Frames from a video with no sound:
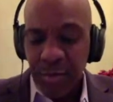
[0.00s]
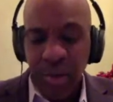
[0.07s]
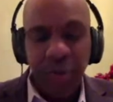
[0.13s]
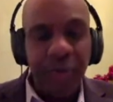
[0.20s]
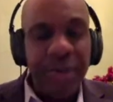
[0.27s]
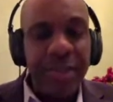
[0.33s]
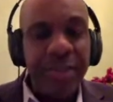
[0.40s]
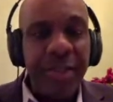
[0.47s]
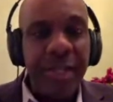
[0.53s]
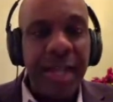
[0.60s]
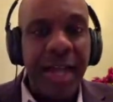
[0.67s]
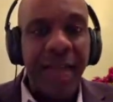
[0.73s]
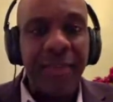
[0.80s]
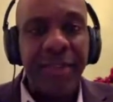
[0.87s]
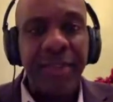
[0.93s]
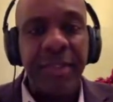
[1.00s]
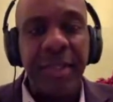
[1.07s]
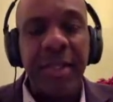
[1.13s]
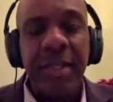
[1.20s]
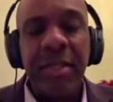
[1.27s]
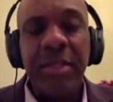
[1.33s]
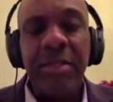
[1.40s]
More recently,
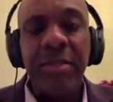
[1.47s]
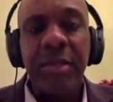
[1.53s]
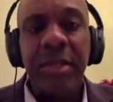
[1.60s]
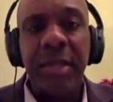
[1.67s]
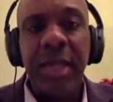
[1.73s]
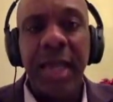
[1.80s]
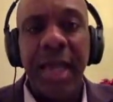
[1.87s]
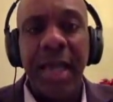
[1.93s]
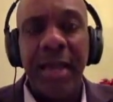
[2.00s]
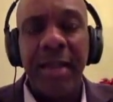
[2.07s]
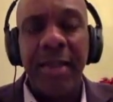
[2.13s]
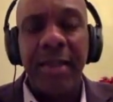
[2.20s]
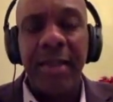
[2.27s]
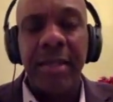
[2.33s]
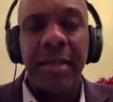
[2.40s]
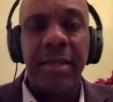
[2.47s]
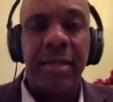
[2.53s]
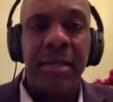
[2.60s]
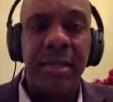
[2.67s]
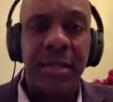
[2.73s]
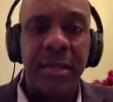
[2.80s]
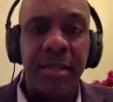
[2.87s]
obviously, you look at
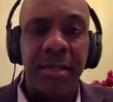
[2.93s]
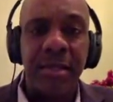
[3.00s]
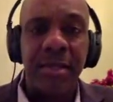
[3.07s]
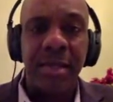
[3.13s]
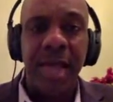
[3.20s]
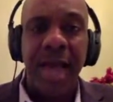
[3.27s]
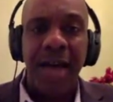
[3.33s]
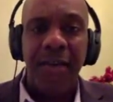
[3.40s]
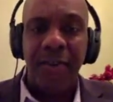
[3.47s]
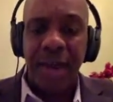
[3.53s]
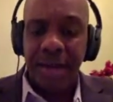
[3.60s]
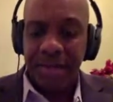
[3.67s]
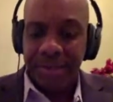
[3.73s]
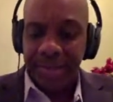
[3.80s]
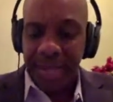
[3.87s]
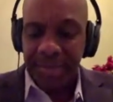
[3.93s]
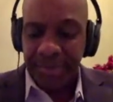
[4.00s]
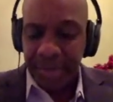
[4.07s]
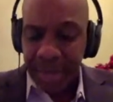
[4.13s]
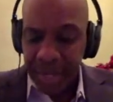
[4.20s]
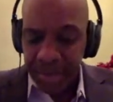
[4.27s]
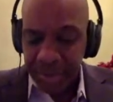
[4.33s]
the outright
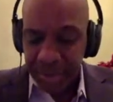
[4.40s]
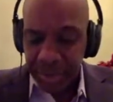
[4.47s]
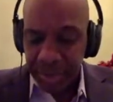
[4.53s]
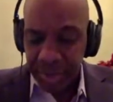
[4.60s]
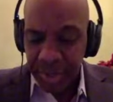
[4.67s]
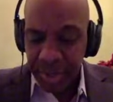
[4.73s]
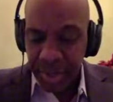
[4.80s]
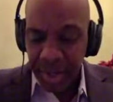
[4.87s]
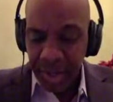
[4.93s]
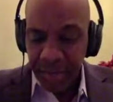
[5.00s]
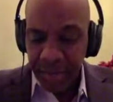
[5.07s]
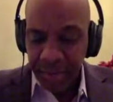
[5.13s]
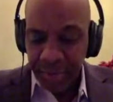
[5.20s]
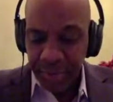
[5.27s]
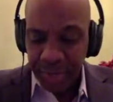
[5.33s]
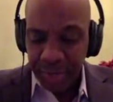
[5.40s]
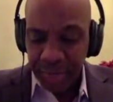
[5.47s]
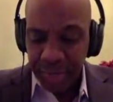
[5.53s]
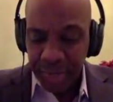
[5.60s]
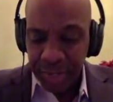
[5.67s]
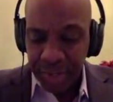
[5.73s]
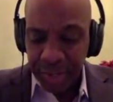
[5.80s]
assassination of his
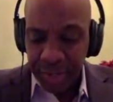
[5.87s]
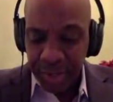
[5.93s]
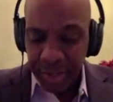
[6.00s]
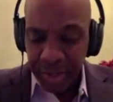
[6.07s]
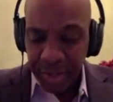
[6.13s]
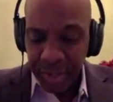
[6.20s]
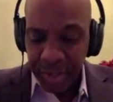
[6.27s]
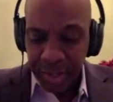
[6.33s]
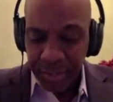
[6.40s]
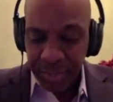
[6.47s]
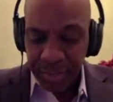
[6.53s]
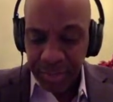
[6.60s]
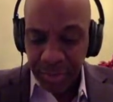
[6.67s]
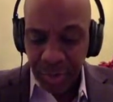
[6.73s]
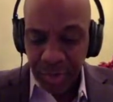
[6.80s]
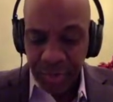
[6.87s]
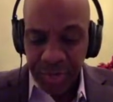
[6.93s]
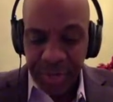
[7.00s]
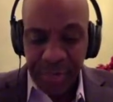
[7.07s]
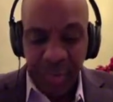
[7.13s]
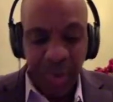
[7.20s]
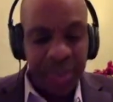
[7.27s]
president,
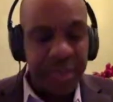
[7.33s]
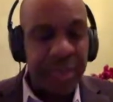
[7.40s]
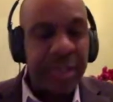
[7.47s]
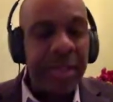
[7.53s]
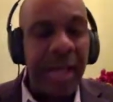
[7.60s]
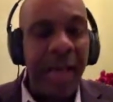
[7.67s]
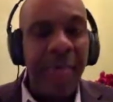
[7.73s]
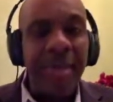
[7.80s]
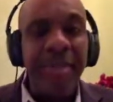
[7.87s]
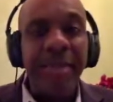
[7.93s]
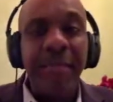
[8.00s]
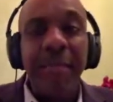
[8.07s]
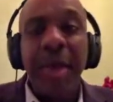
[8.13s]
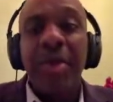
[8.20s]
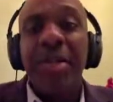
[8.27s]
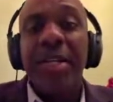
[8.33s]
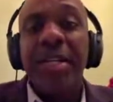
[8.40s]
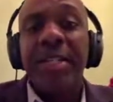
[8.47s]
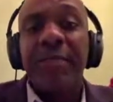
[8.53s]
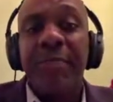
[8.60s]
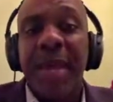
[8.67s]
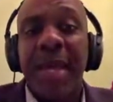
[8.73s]
Jovenel Moise. I mean, murdered
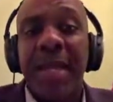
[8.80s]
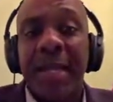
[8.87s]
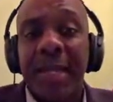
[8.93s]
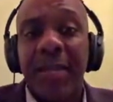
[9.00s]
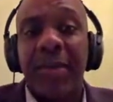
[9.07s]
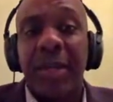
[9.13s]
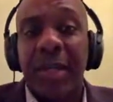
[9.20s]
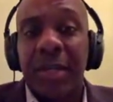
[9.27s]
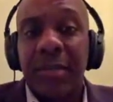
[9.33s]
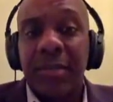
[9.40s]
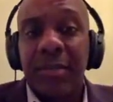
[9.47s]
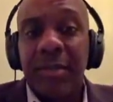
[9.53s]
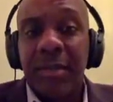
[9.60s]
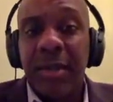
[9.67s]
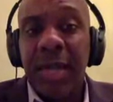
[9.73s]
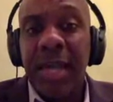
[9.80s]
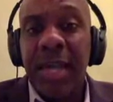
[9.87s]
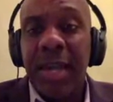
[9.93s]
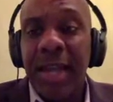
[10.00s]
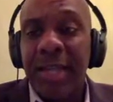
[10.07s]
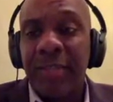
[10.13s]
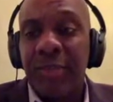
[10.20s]
in his bed, literally
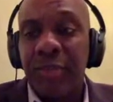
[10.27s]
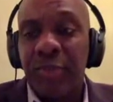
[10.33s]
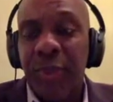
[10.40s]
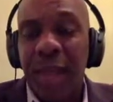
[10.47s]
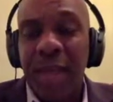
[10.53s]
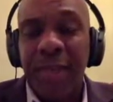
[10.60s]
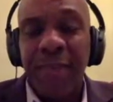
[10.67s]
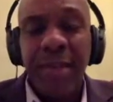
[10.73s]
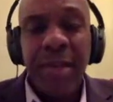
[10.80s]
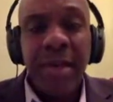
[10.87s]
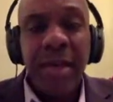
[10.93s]
laying next to his wife.